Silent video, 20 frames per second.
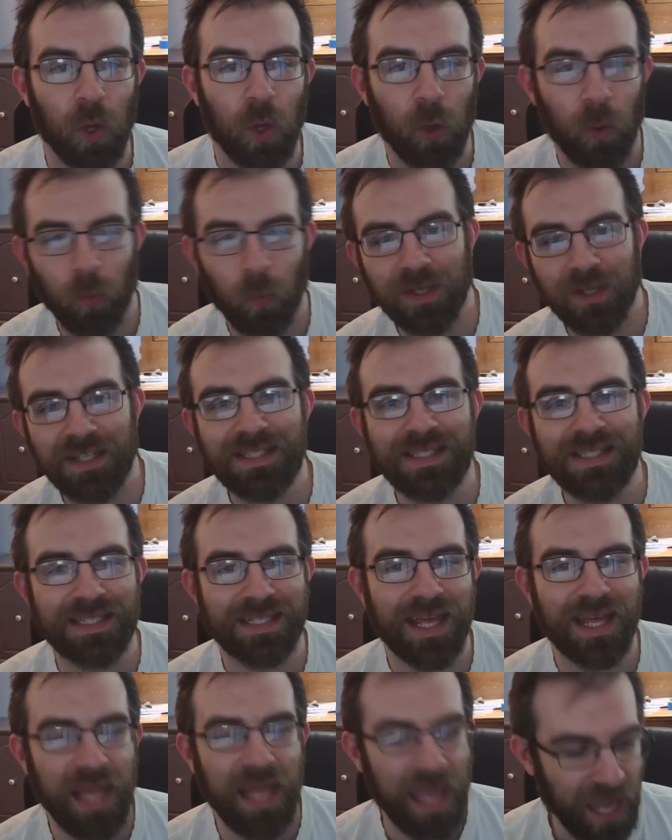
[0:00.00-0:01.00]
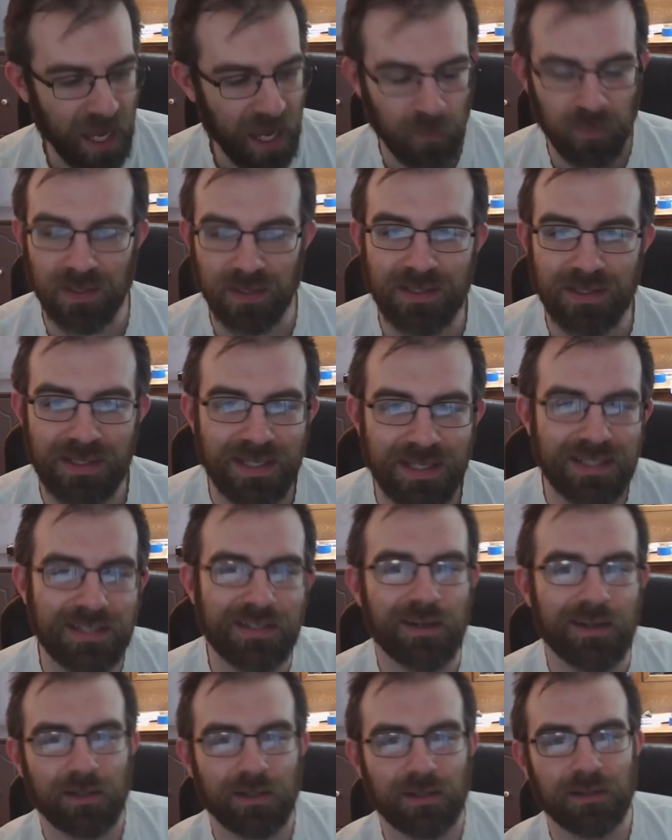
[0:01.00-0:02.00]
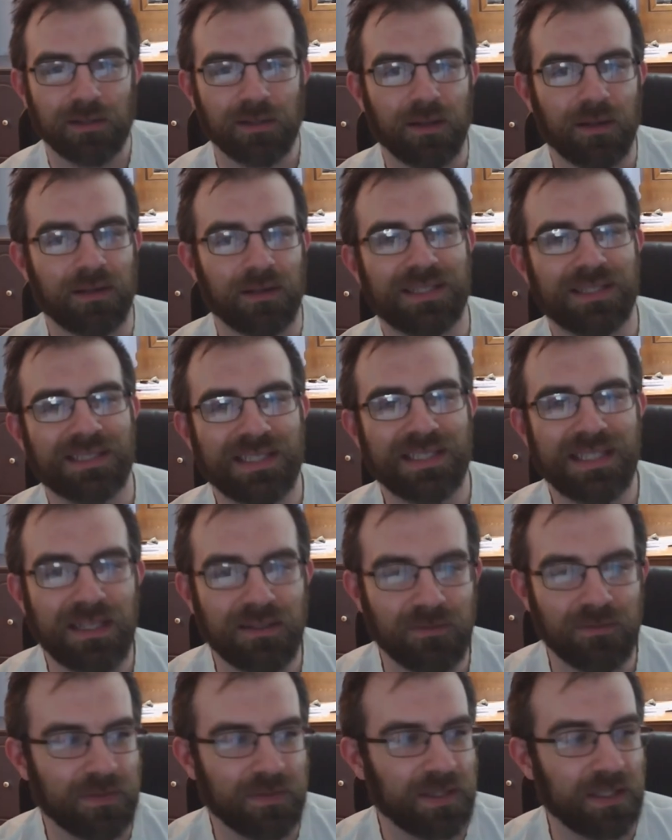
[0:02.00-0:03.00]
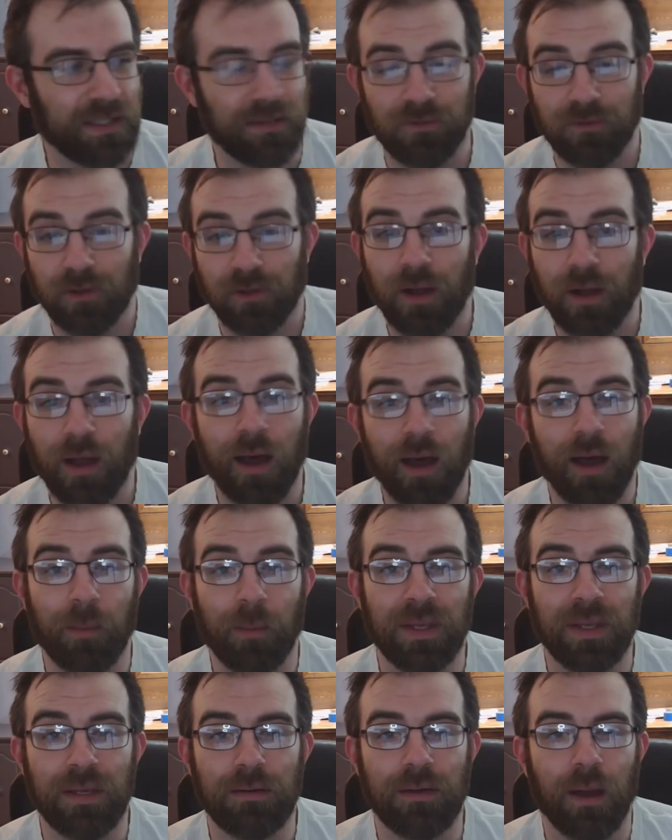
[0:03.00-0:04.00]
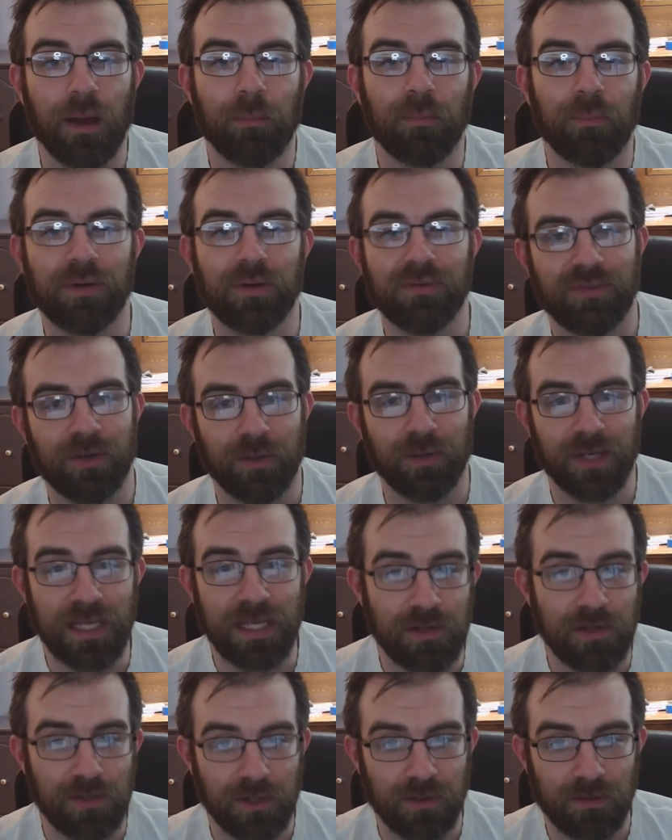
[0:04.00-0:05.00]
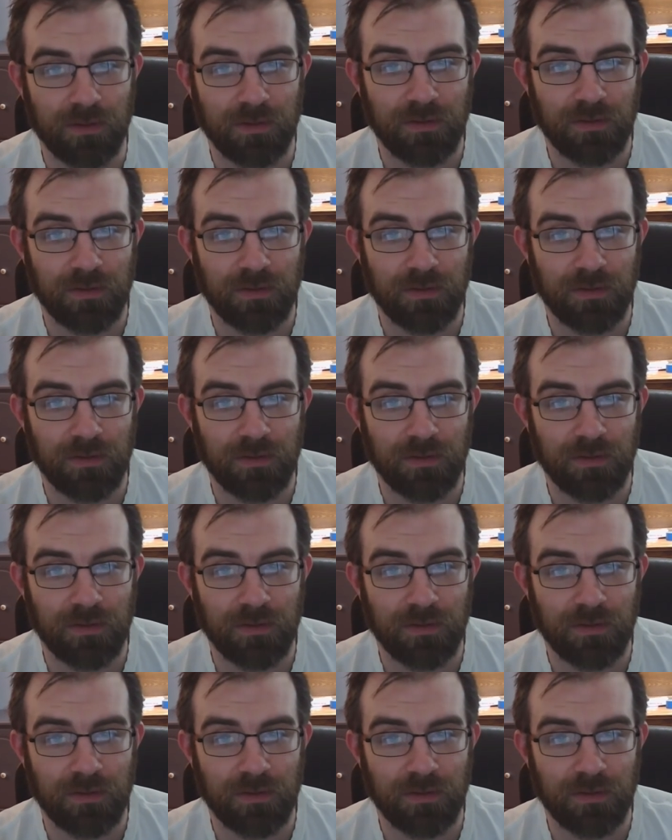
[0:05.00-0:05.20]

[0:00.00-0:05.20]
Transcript: What instead happens is called CNV, copy number variations.